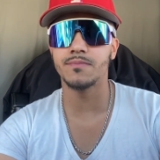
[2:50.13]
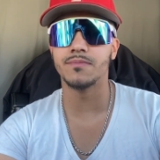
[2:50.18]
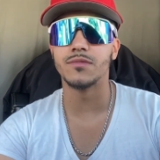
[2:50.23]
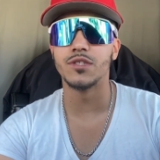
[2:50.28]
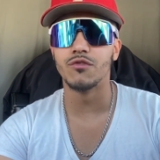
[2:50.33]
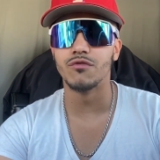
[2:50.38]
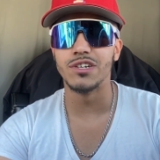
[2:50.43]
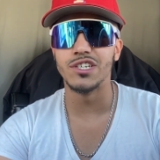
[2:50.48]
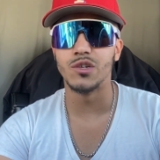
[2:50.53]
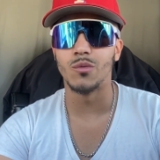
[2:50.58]

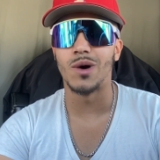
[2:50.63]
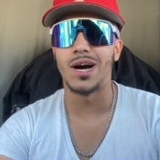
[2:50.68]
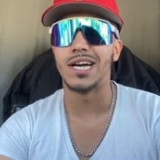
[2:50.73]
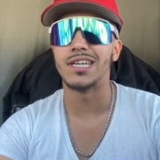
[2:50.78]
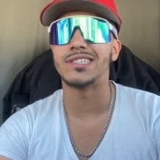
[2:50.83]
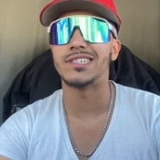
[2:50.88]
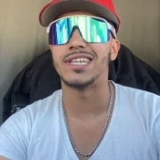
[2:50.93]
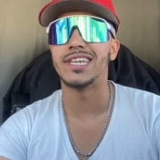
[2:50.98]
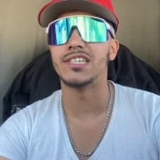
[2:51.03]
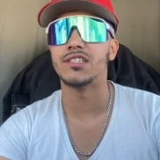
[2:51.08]
the reason why i
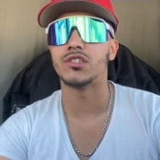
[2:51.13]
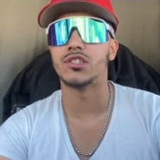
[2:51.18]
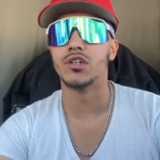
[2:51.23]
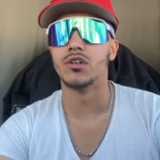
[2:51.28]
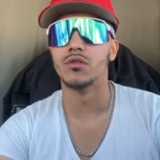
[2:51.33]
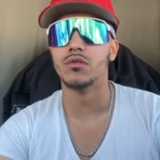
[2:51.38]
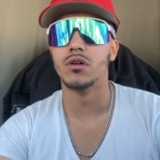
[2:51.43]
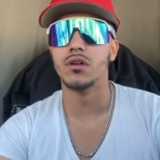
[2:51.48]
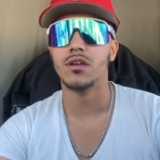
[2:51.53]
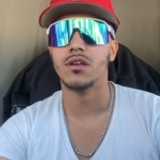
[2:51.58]
say
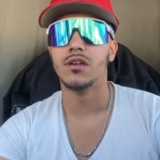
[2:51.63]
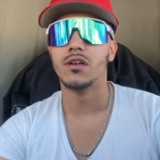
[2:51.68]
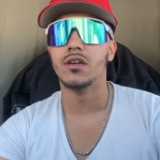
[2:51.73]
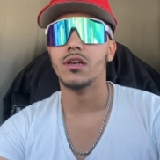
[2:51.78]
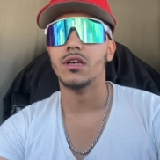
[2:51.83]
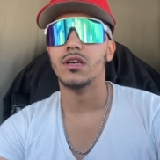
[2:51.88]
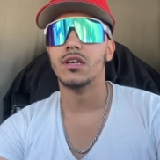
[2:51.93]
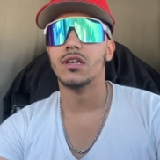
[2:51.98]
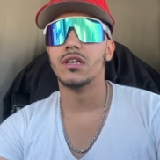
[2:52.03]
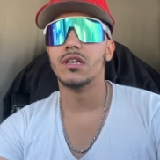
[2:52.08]
so
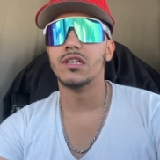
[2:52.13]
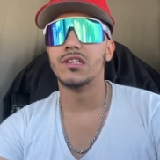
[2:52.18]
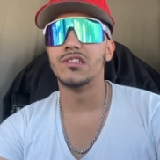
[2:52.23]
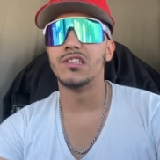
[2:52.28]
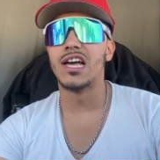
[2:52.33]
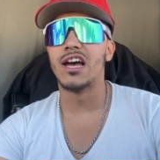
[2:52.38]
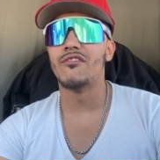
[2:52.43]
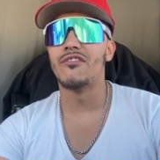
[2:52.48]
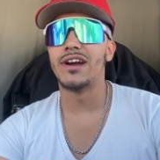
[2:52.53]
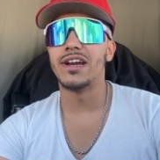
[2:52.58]
is
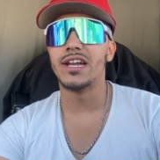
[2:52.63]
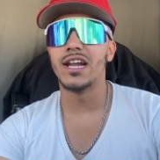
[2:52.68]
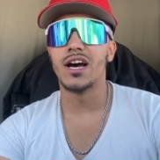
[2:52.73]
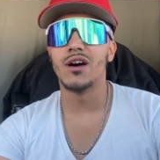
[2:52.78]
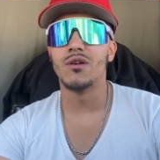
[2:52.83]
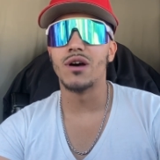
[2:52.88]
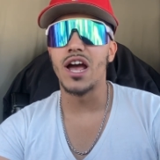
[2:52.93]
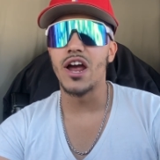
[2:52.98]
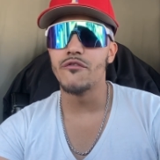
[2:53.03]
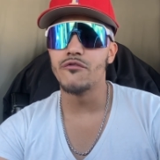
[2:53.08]
that right
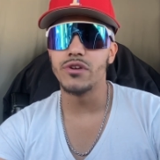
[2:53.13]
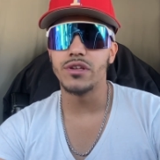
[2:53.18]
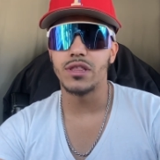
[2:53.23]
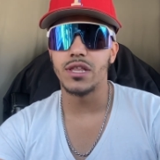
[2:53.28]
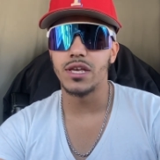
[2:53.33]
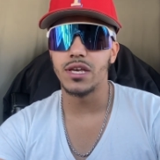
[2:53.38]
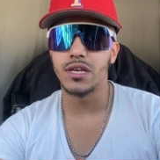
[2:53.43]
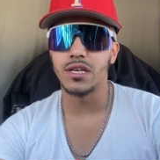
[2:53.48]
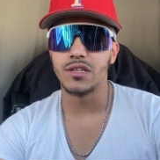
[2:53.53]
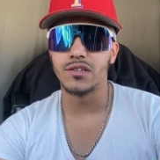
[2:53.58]
now
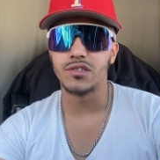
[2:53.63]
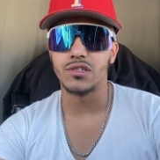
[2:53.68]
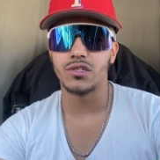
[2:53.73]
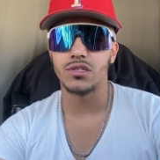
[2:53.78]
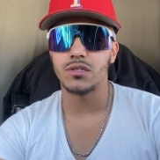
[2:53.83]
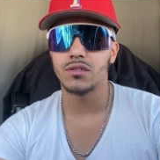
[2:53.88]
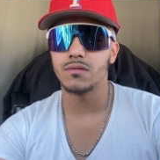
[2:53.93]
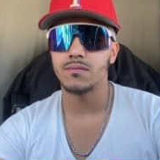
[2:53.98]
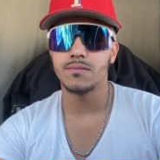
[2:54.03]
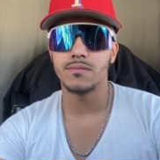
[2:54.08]
everything
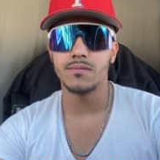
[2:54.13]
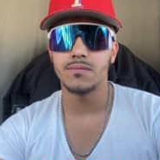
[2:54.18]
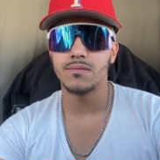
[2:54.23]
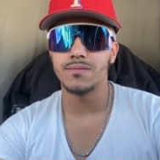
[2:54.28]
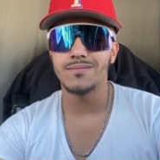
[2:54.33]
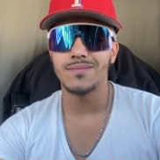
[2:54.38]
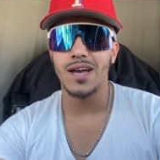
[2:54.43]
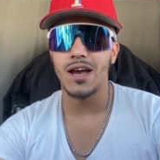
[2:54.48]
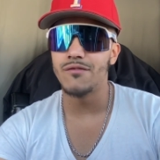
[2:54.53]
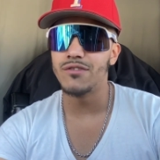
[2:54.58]
is
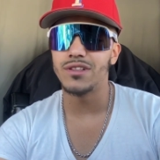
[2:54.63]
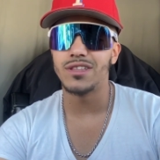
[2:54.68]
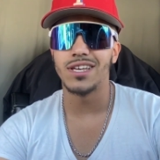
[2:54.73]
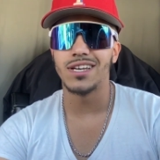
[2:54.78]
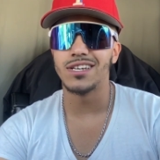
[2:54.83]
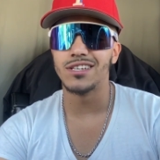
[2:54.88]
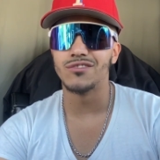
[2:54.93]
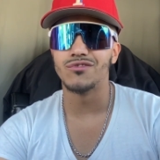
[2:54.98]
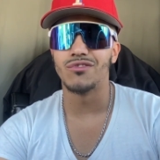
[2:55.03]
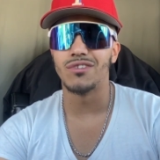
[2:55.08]

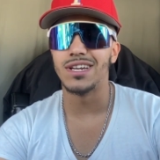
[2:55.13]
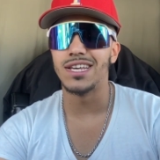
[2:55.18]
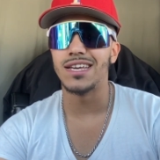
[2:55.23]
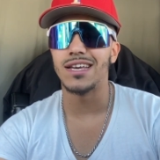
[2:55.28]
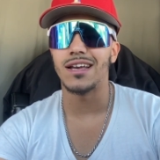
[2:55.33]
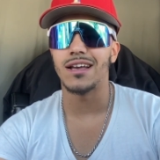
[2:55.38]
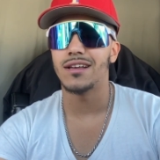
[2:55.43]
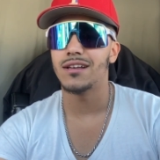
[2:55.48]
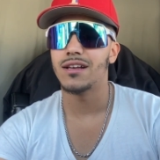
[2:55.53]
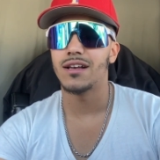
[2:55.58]
everything is
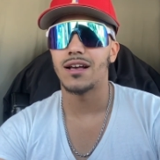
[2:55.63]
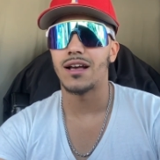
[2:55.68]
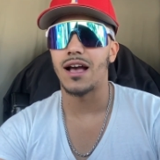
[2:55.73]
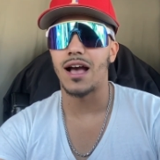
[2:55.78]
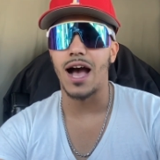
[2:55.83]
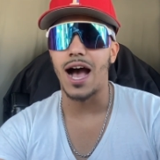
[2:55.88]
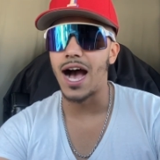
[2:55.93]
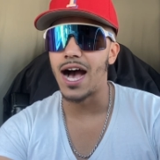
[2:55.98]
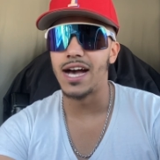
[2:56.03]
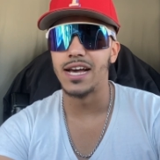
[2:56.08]
really
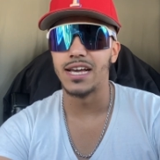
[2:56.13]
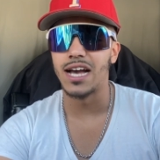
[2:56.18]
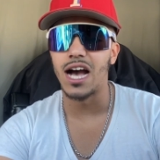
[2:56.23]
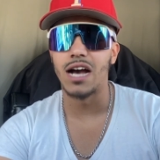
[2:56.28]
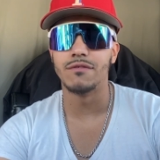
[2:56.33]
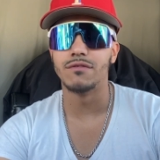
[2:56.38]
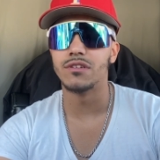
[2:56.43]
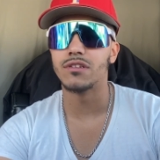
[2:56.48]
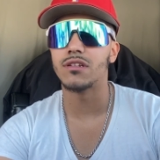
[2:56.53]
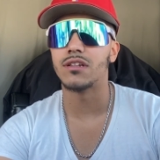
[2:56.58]
high
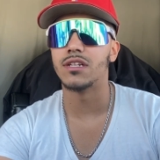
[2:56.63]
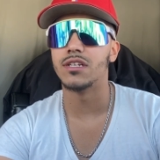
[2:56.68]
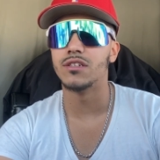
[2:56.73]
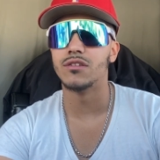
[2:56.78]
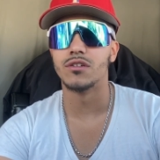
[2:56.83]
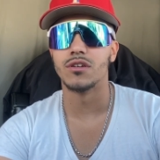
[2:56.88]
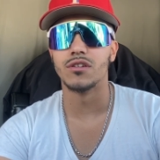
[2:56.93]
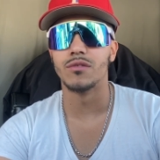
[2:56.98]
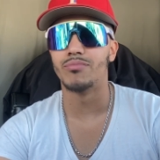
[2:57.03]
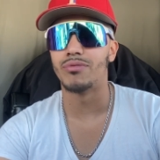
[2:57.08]
obviously
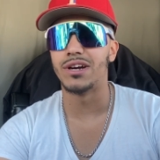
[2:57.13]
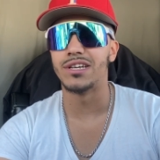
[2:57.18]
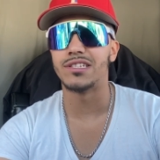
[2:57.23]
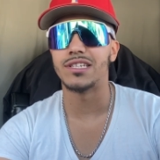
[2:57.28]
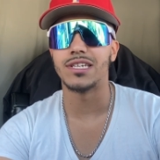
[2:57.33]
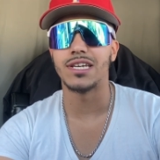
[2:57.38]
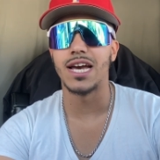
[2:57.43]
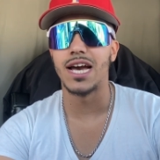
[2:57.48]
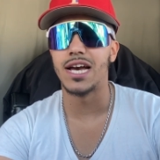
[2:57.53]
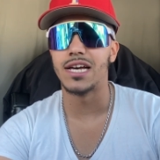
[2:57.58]
you know the price
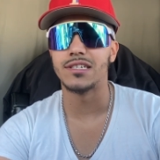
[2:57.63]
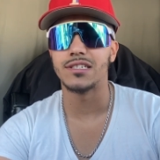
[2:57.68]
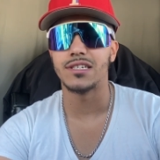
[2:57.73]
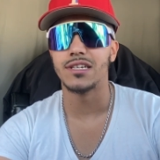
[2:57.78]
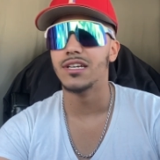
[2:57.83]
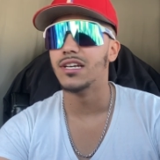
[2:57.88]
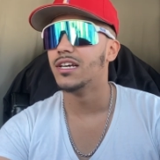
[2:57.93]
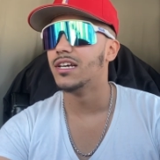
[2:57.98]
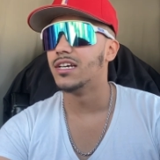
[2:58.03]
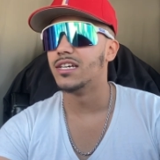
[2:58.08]
of gas
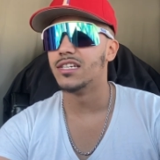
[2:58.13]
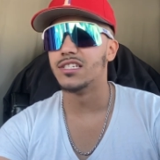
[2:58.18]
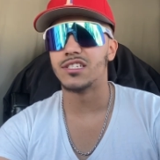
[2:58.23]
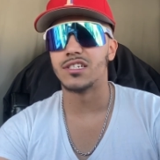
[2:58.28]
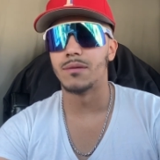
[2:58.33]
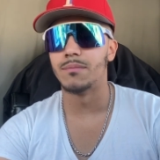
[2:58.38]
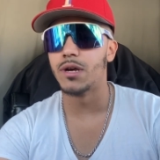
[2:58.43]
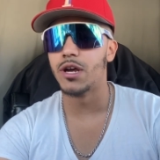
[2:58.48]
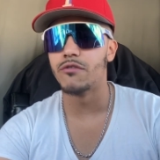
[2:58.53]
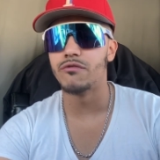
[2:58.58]
in
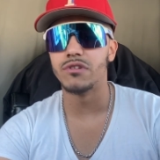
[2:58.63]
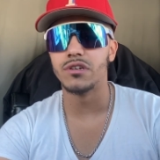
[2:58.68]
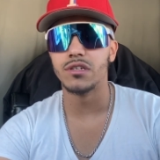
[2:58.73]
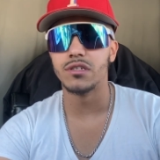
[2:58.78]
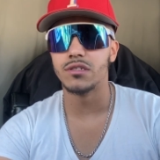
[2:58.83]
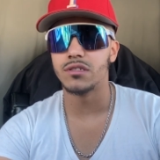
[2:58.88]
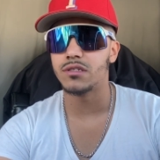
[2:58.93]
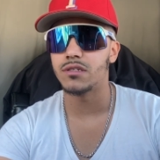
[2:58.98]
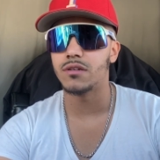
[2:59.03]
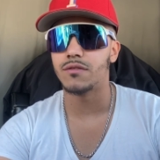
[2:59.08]
some
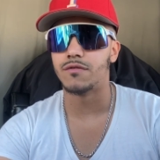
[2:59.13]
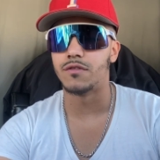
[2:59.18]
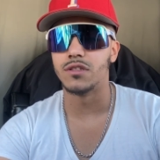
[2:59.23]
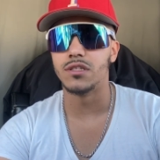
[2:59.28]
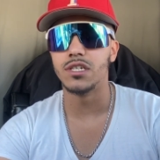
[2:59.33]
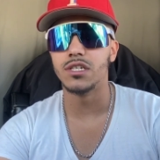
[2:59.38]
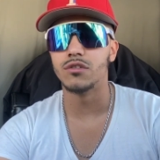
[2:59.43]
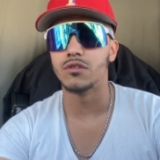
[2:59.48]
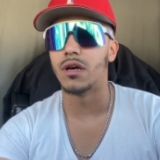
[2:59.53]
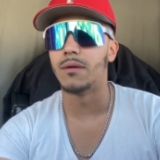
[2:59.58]
areas for
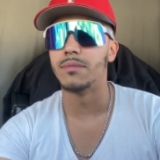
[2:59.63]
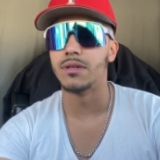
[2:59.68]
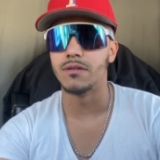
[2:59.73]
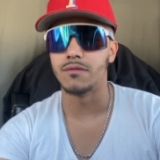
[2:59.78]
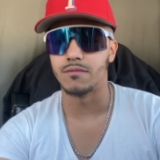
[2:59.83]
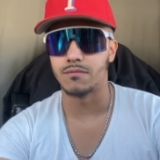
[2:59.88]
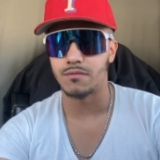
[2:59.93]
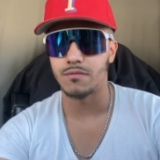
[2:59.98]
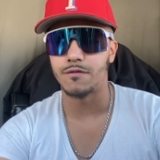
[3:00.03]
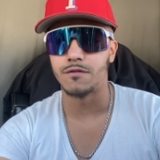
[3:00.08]
diesel i
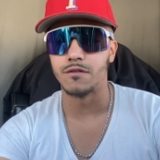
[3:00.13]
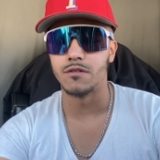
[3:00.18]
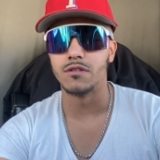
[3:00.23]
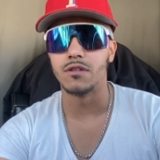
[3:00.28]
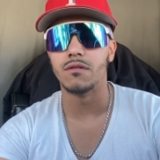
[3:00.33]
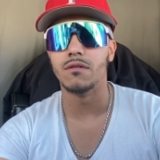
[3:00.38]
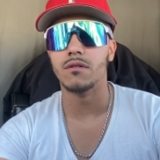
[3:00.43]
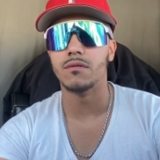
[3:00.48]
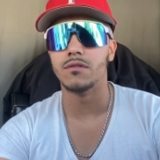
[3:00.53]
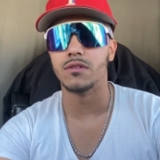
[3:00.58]
mean for
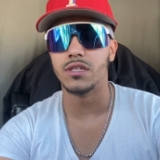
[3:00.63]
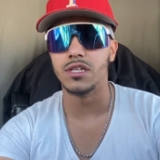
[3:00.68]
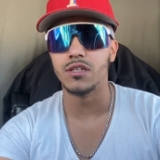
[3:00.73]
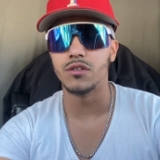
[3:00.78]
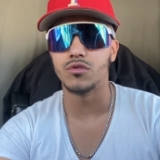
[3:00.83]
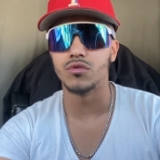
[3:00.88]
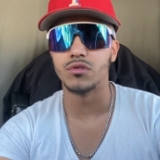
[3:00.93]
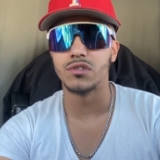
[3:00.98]
diesel